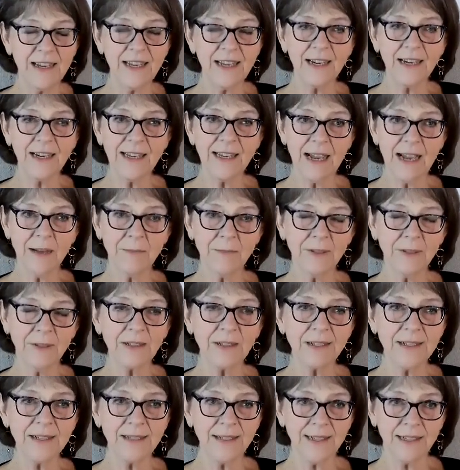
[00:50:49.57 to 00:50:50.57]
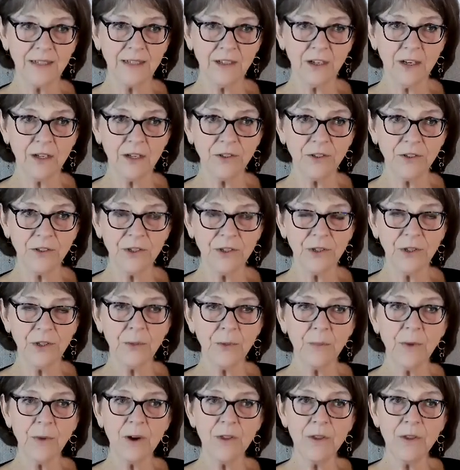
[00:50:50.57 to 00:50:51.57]
in a capitalistic culture
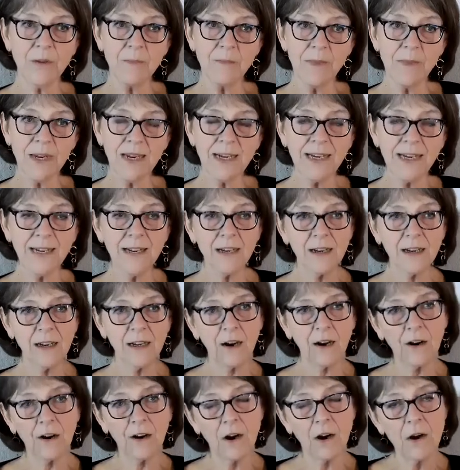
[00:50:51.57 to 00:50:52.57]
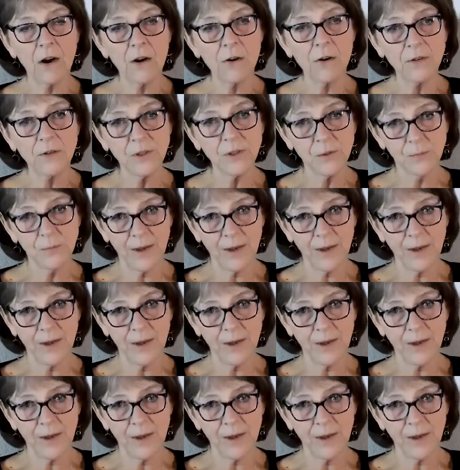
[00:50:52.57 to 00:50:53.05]
where the media are owned